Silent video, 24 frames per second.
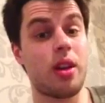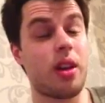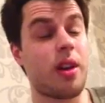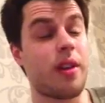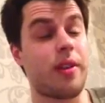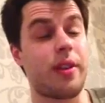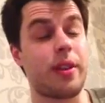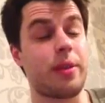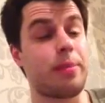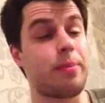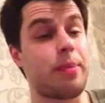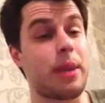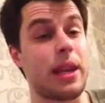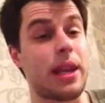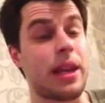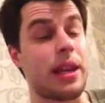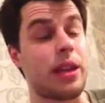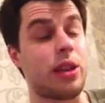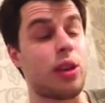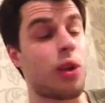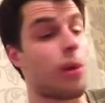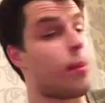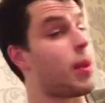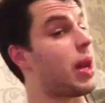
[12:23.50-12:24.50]
I think Billy
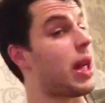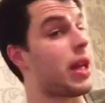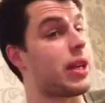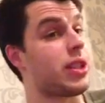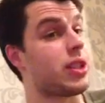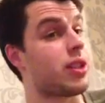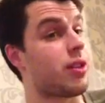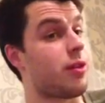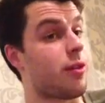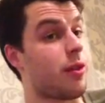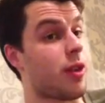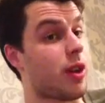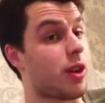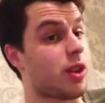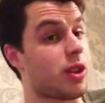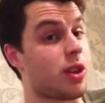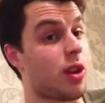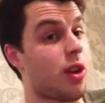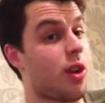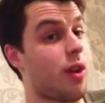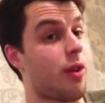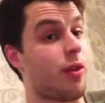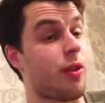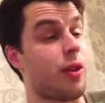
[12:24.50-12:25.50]
dominates the first
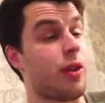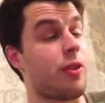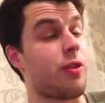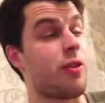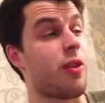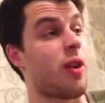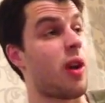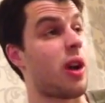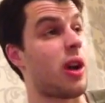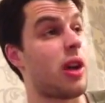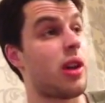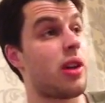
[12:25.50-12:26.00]
half of the fight.